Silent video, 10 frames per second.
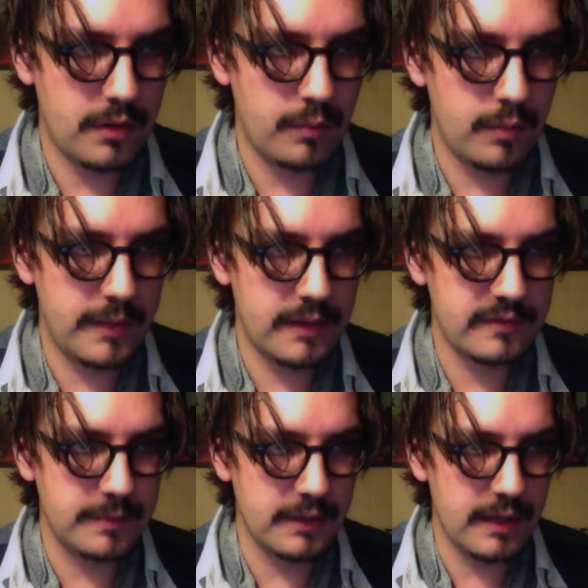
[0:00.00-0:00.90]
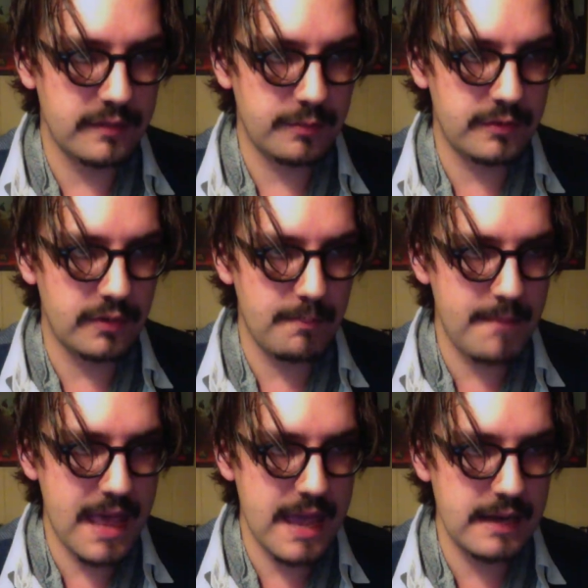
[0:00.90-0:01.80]
What makes up a lion? So we've got a
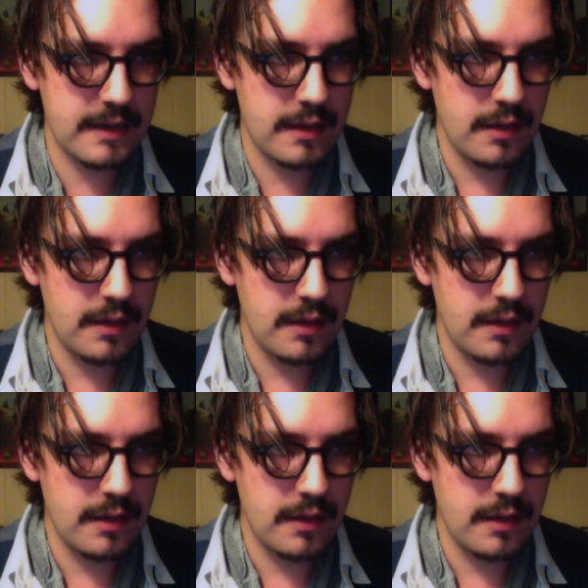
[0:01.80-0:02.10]
mane.